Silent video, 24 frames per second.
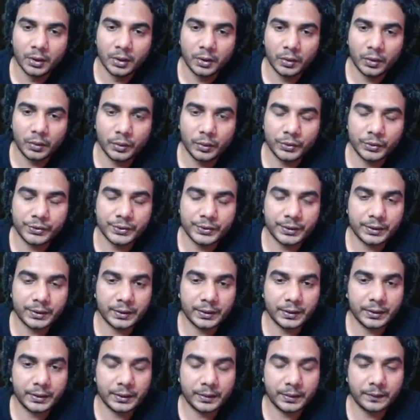whose
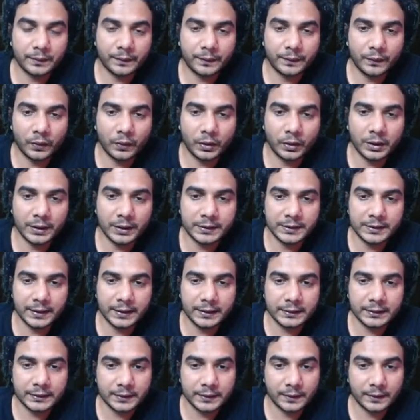focus
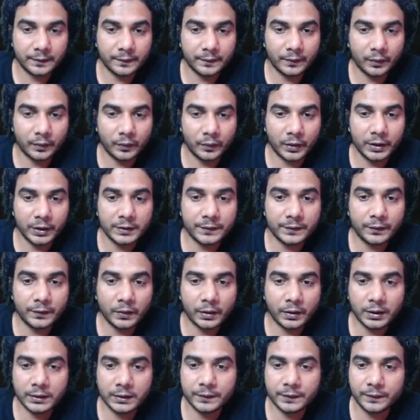is, for what is
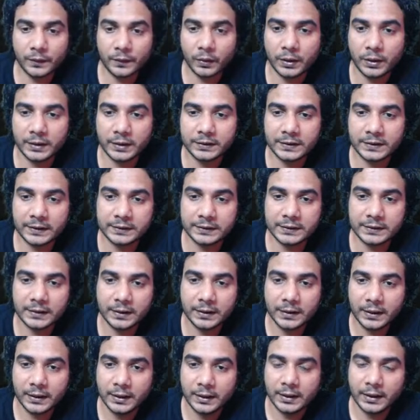focus? Focus is
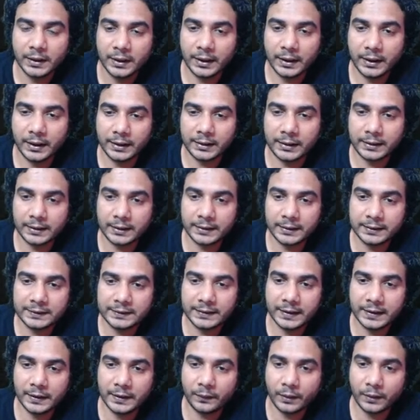at
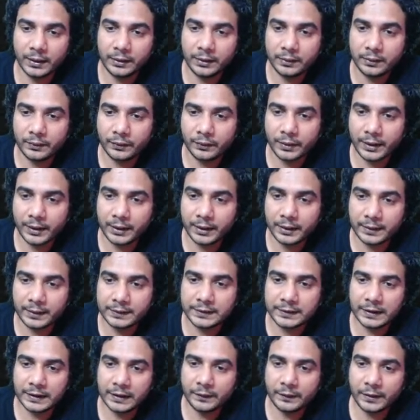z1, right?
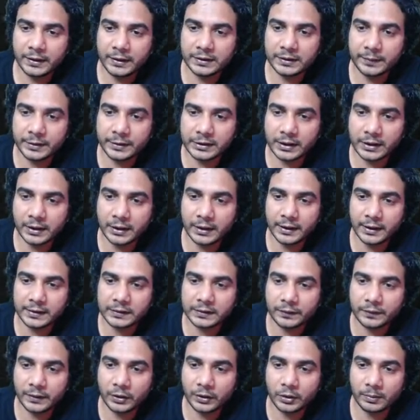Z1 is basically
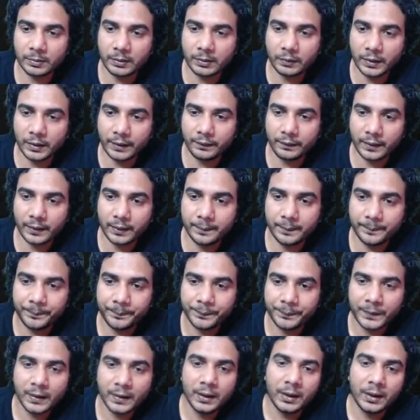x1 comma y1,
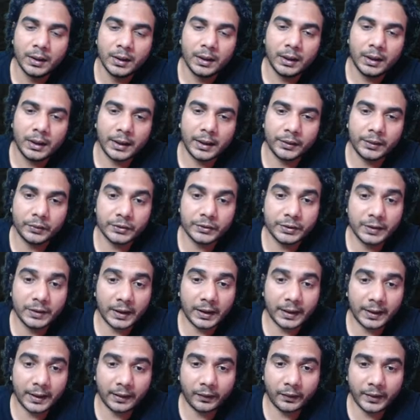and whose
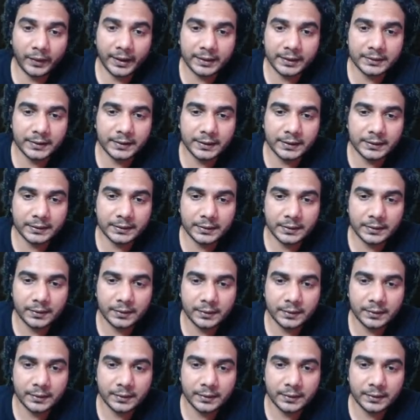directrix is